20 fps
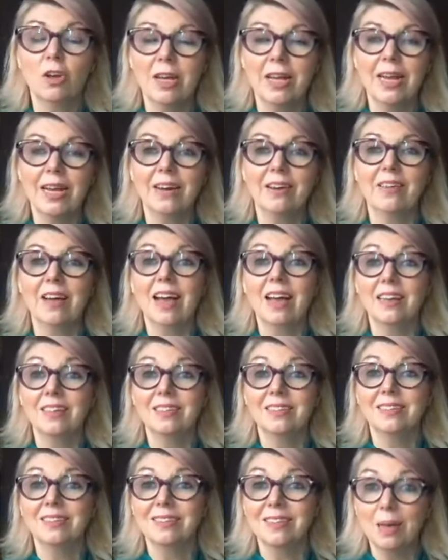hair,
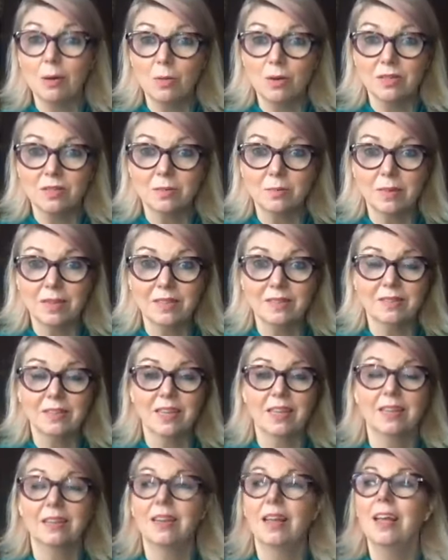and that wasn't my
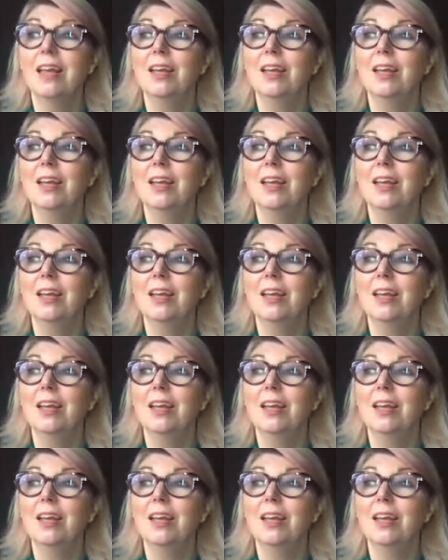scene.